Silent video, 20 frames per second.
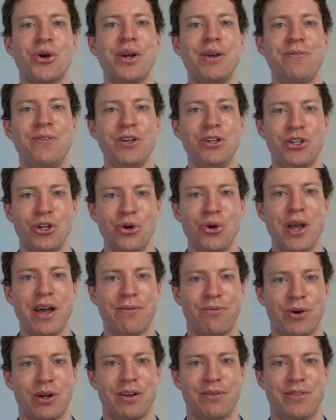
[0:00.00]
So if you do
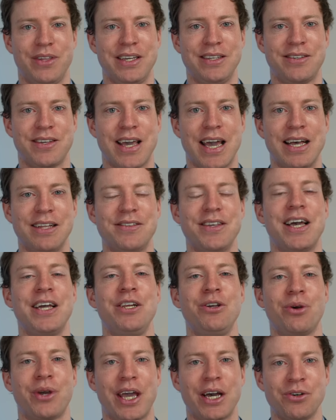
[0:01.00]
have one of these scans
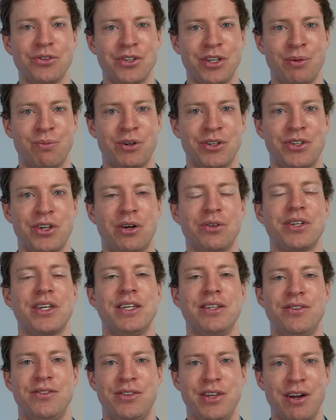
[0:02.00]
and your calcium
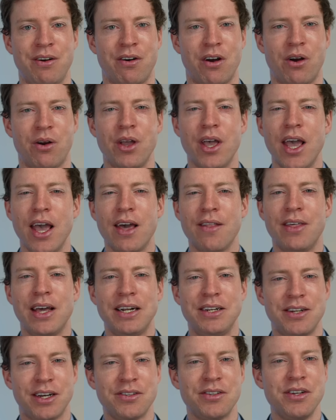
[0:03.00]
result is zero,
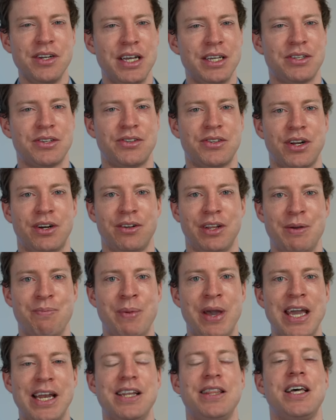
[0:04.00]
that doesn't
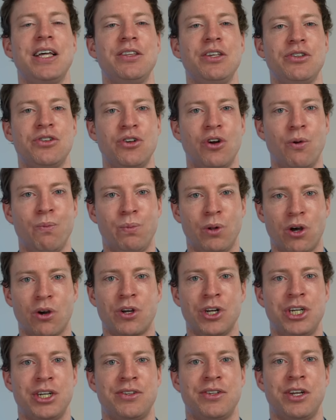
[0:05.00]
necessarily mean that there's no
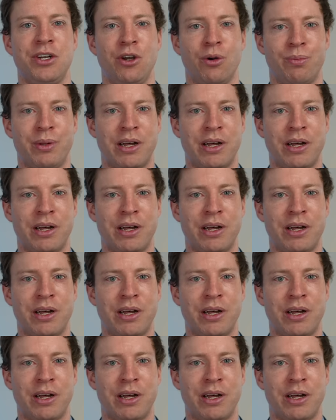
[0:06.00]
blockages in